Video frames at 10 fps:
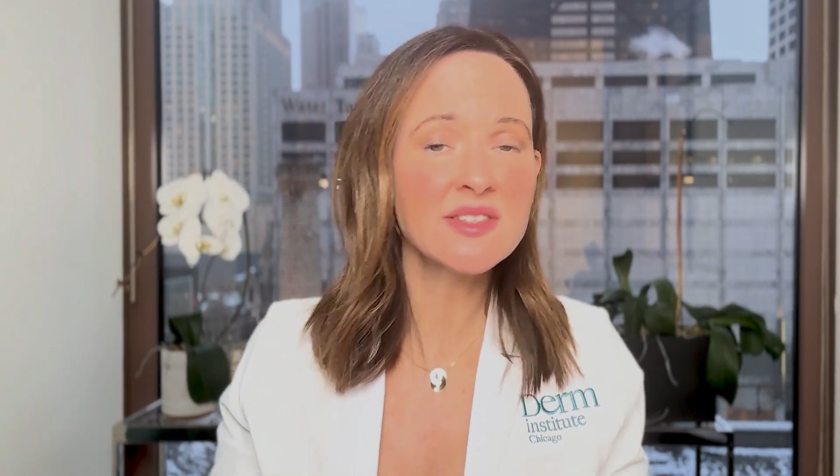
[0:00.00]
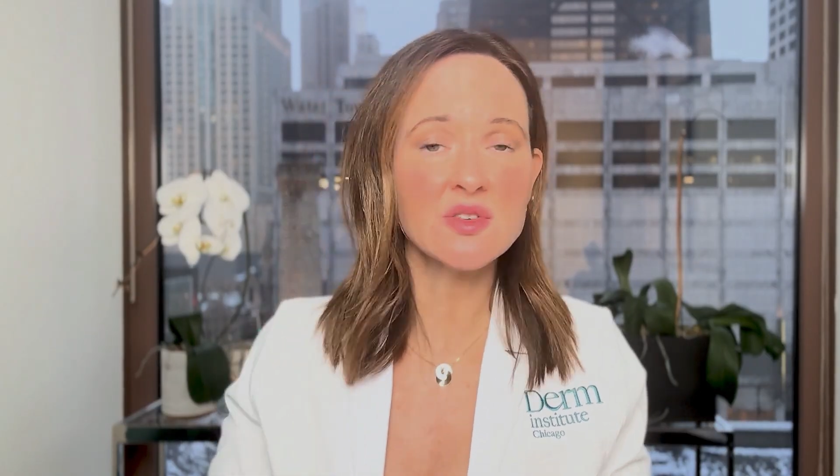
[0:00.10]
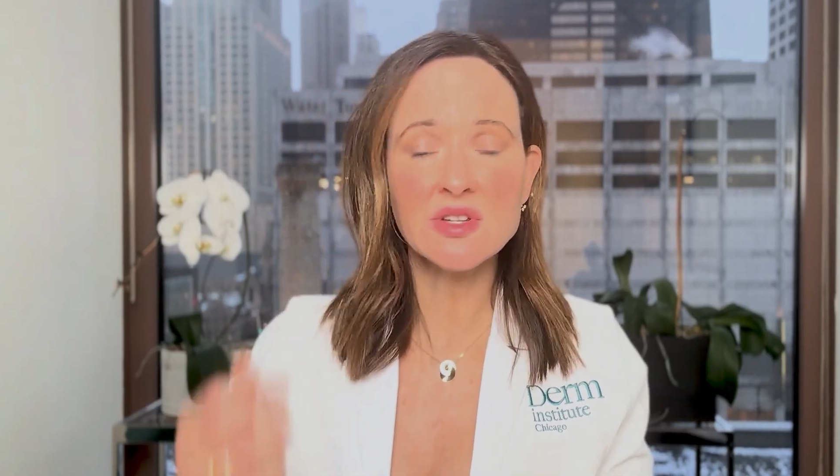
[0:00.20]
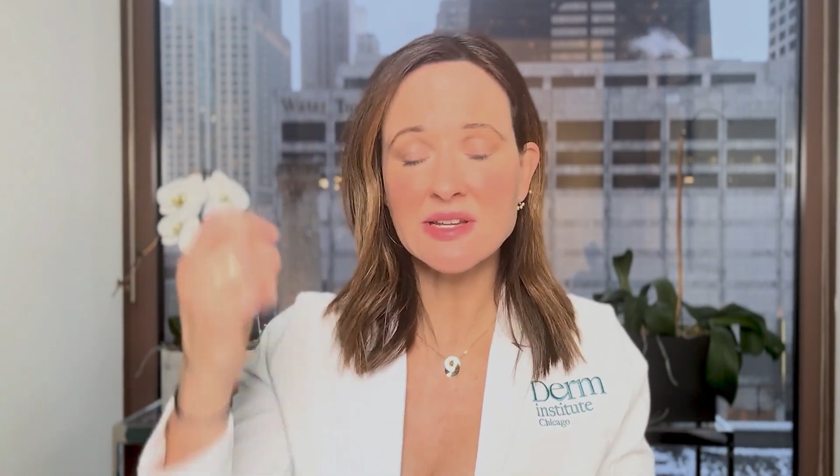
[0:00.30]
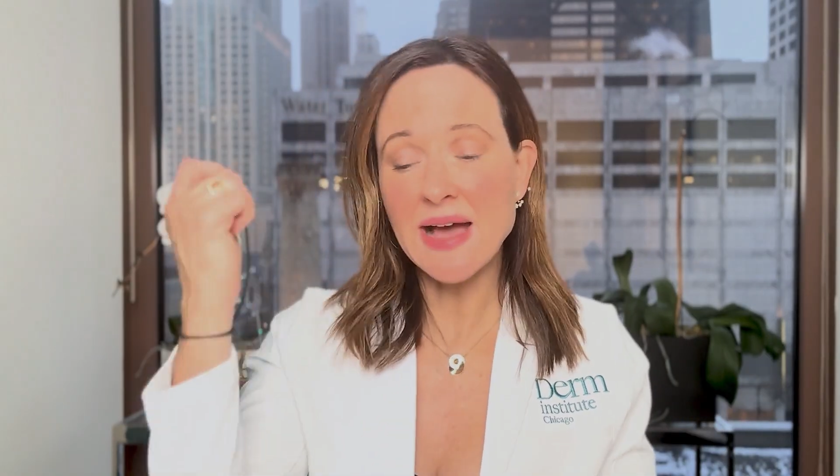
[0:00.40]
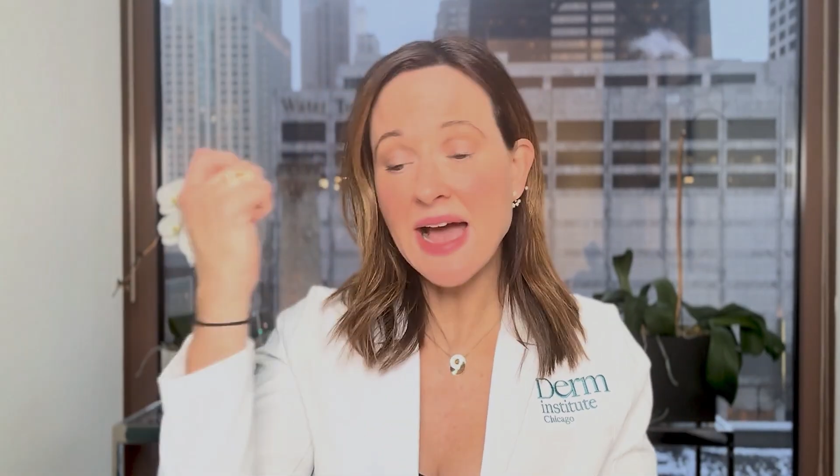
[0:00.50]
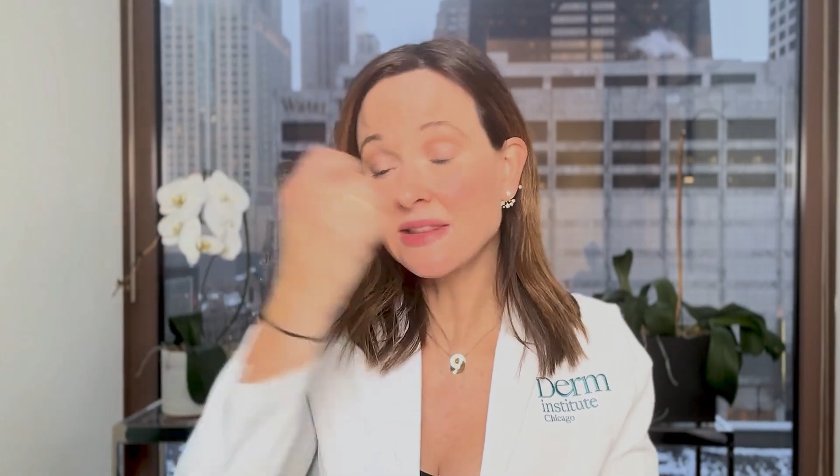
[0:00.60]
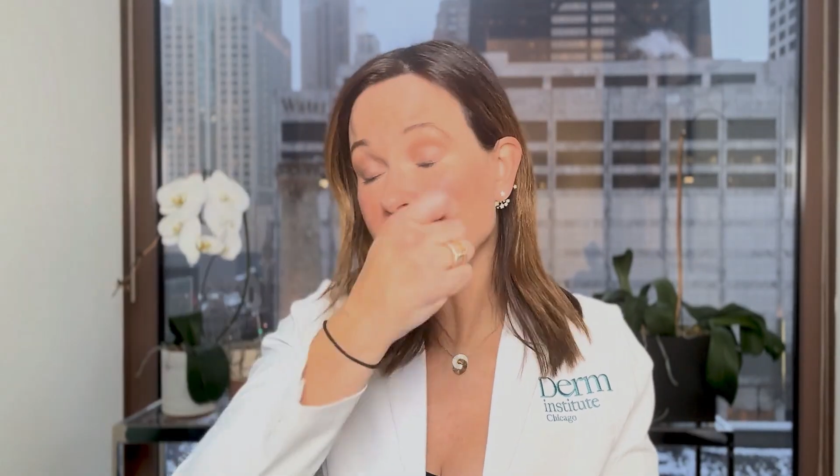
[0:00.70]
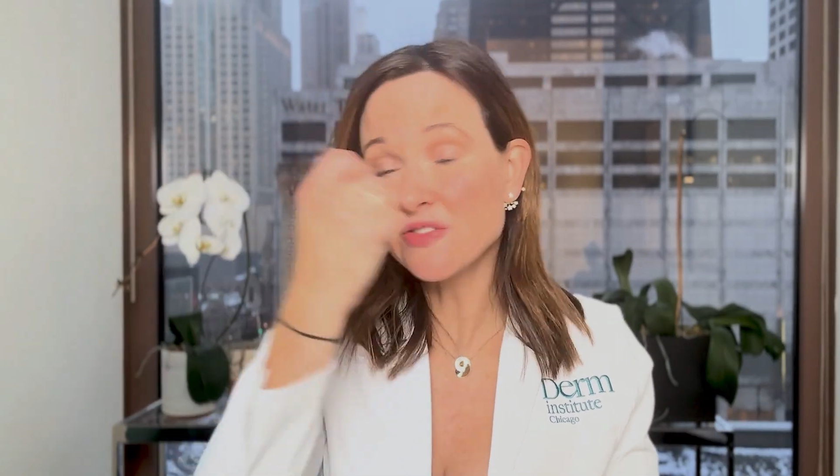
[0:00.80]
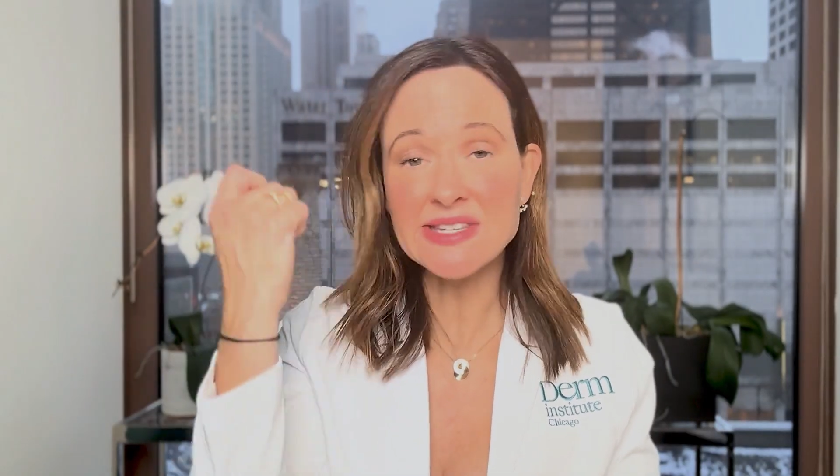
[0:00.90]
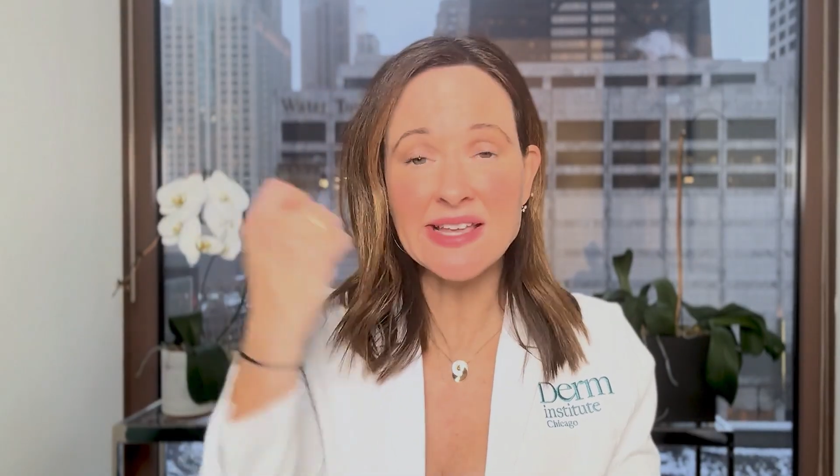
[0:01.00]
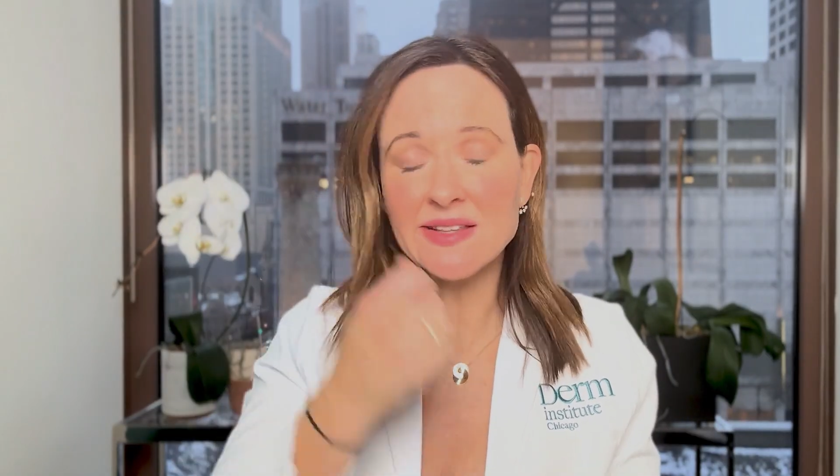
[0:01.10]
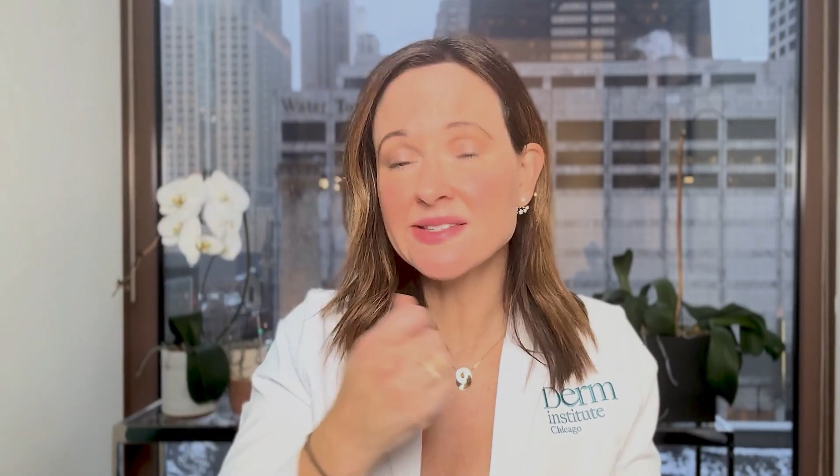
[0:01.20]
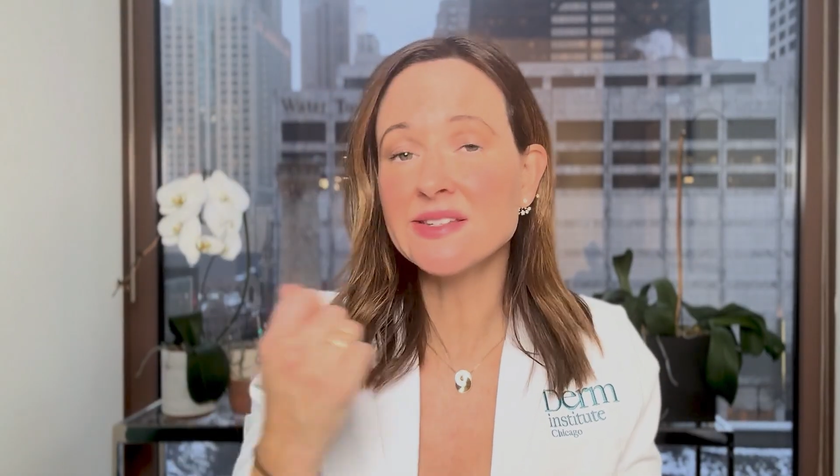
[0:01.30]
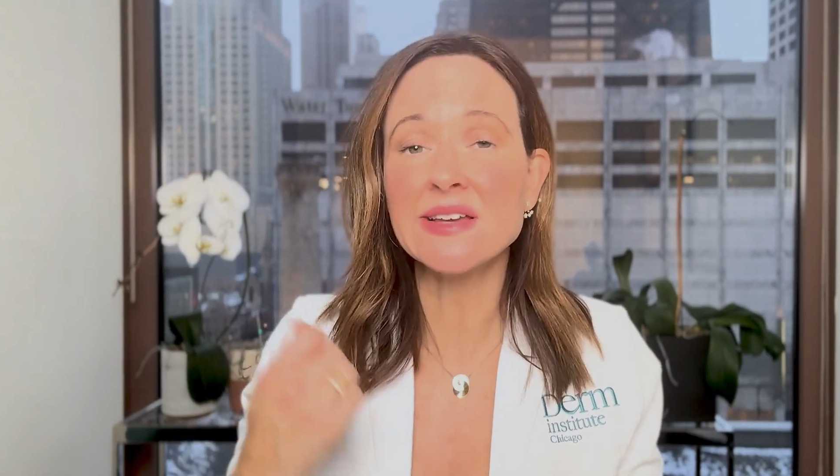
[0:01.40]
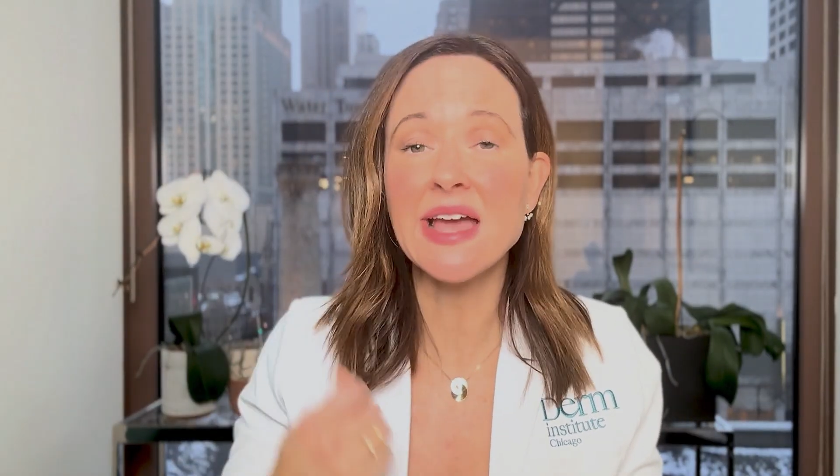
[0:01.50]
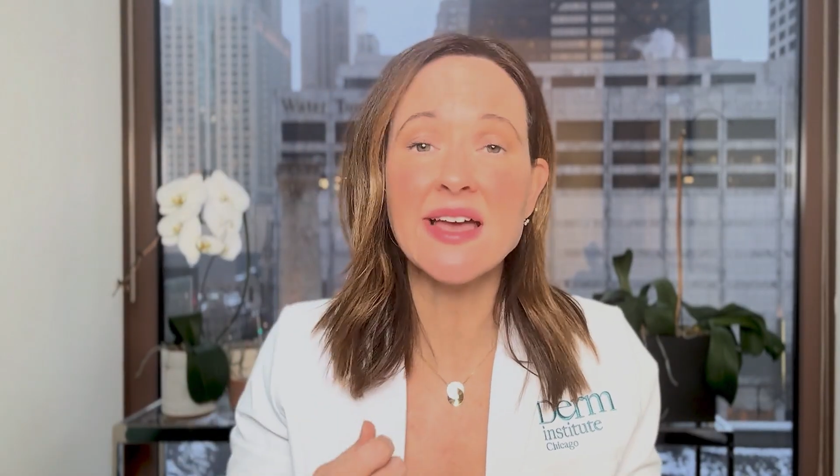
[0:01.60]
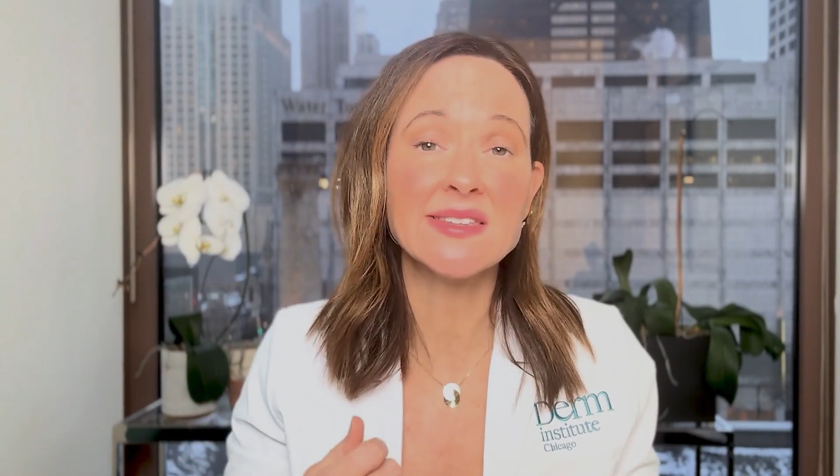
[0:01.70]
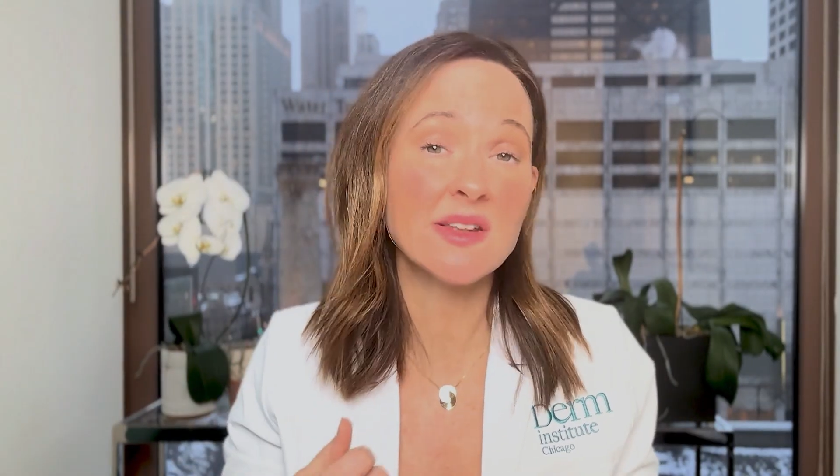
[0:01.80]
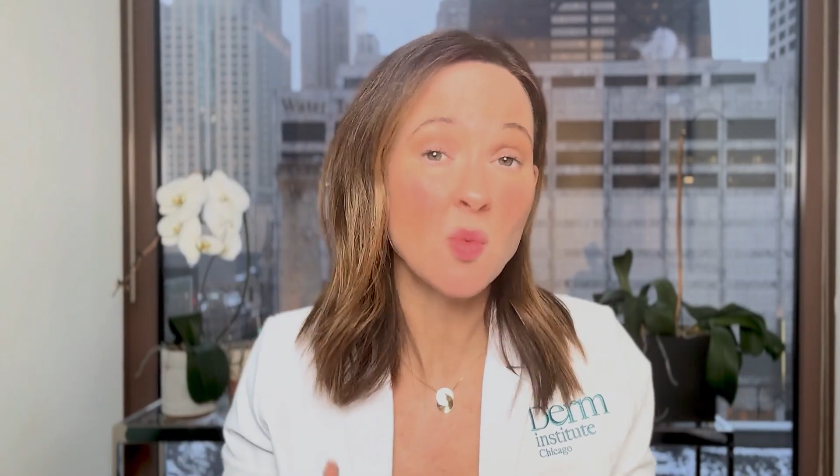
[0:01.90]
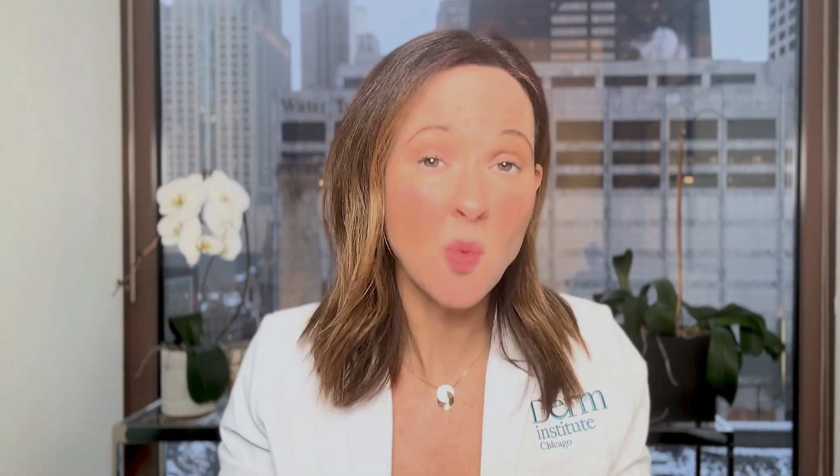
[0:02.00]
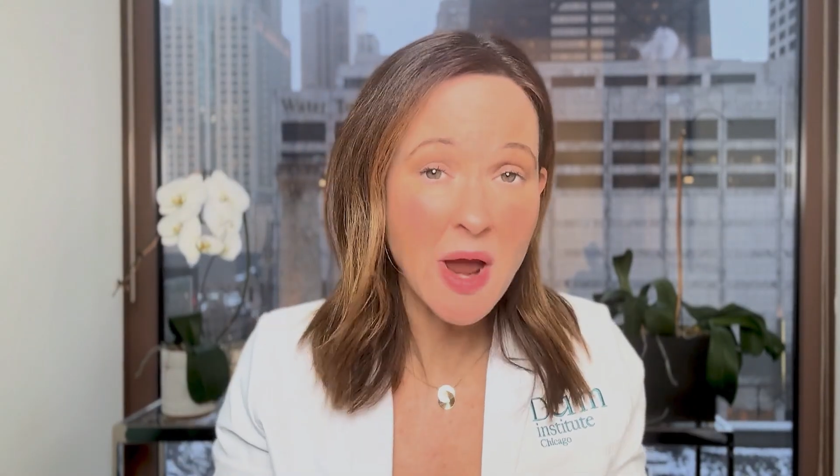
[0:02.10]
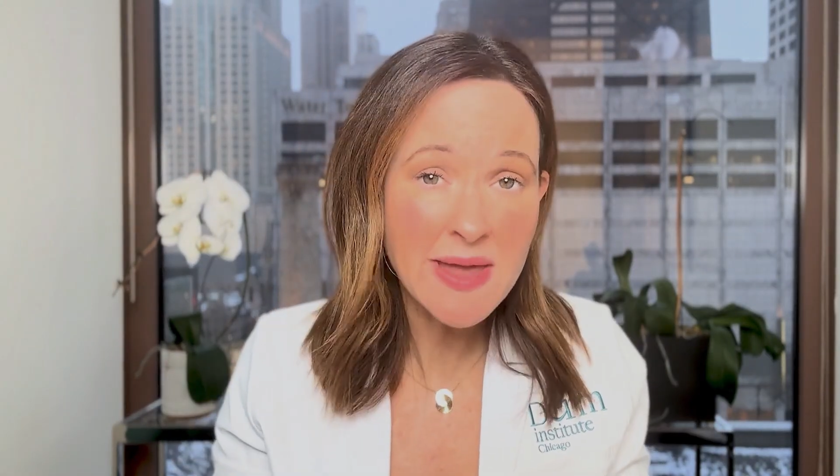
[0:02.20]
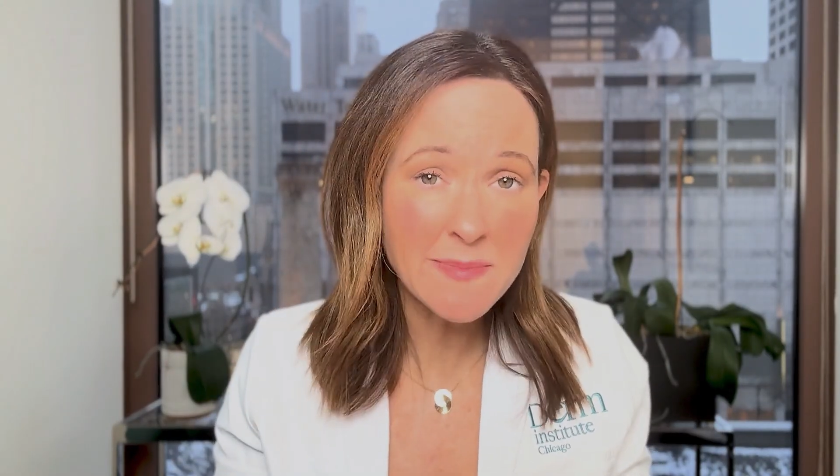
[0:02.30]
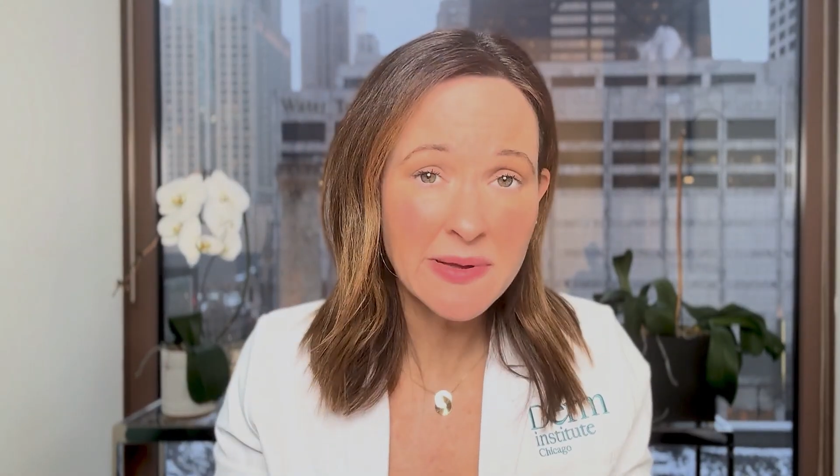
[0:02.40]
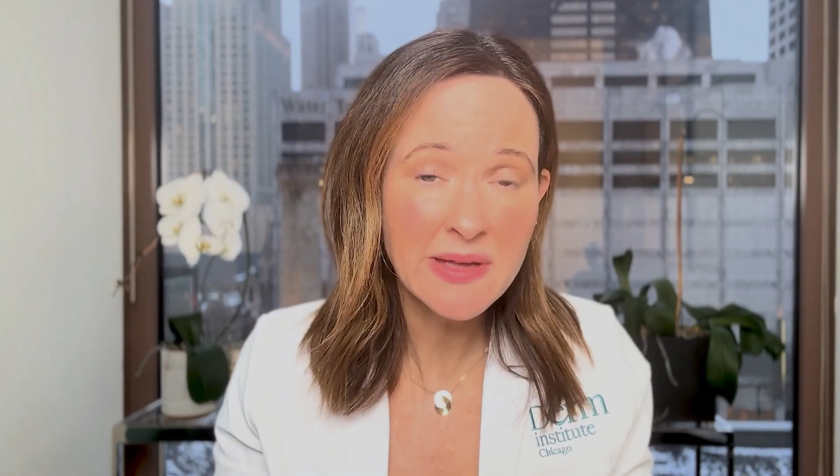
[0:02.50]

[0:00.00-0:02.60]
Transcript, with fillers: There's I love a salicylic acid wipe.